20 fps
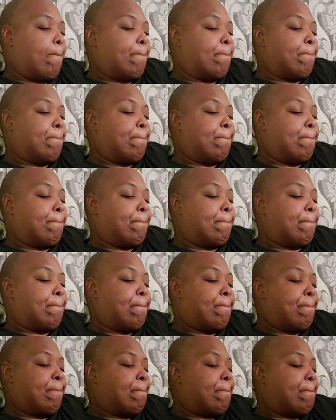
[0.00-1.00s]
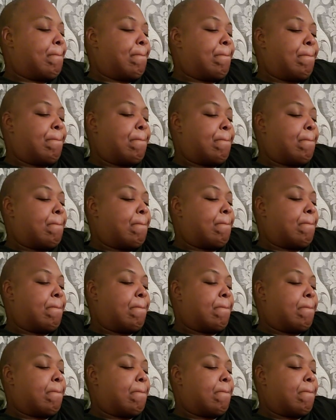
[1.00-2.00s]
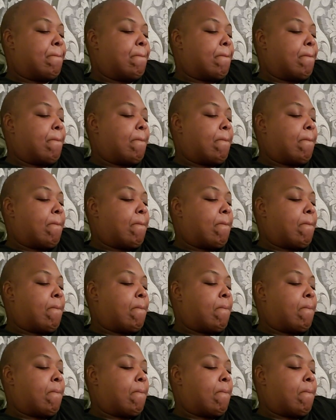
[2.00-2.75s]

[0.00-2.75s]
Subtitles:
Nobody speaks.